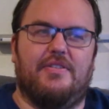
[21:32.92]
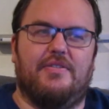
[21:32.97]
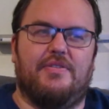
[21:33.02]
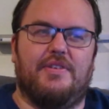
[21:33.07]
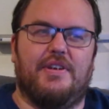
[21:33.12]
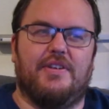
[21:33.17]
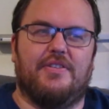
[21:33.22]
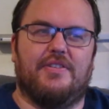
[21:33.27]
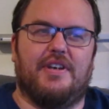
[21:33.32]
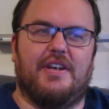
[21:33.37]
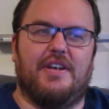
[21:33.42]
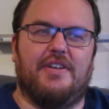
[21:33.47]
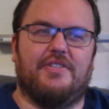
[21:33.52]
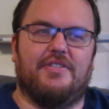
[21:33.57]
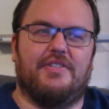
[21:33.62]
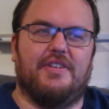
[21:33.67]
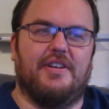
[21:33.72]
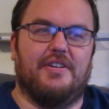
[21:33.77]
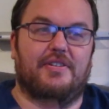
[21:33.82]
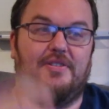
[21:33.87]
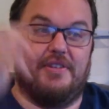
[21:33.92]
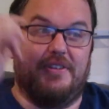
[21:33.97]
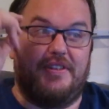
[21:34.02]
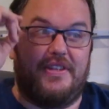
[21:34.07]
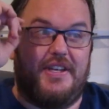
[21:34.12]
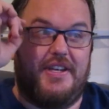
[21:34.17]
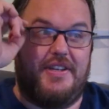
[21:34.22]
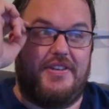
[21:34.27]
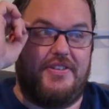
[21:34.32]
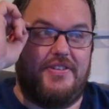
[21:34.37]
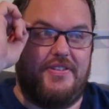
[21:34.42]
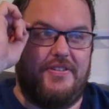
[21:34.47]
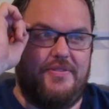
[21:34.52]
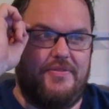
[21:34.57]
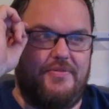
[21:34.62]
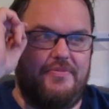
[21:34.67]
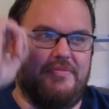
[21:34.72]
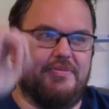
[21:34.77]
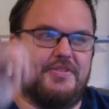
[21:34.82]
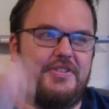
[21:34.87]
Fang's eyes narrowed at that.
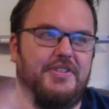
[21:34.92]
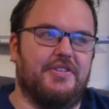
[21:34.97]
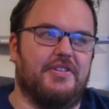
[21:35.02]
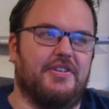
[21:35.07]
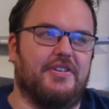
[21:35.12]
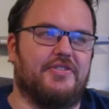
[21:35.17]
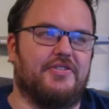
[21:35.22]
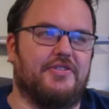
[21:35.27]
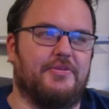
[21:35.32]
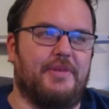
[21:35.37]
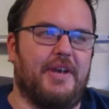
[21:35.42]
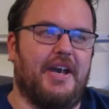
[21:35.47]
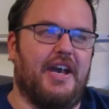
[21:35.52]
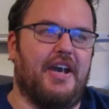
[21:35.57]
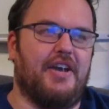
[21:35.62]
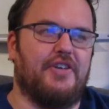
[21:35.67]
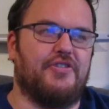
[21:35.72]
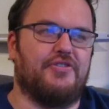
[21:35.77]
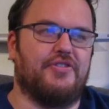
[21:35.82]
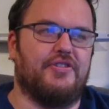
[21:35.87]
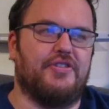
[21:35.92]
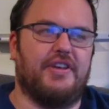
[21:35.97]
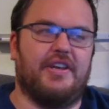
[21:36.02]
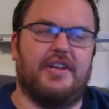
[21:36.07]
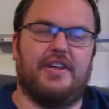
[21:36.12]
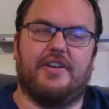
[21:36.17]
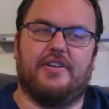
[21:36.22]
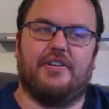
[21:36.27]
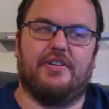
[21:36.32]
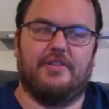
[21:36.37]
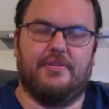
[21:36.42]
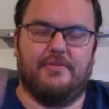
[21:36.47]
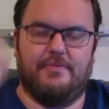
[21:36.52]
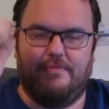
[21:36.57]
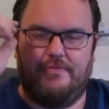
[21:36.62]
She looked from Ash to Daydecker.